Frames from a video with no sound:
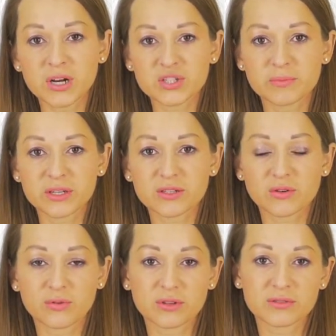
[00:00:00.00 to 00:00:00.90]
much better
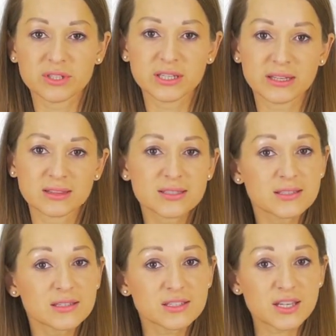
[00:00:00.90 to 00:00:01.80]
on the reading and
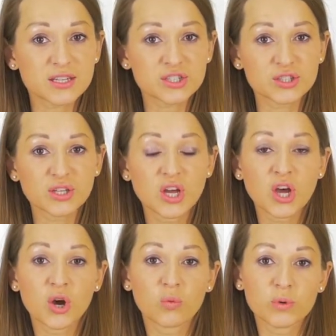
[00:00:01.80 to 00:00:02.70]
listening section,
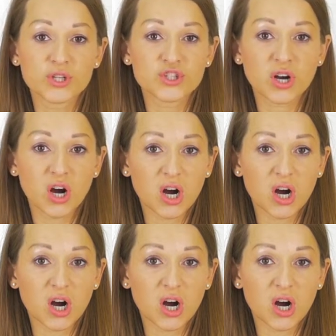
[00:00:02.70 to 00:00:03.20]
which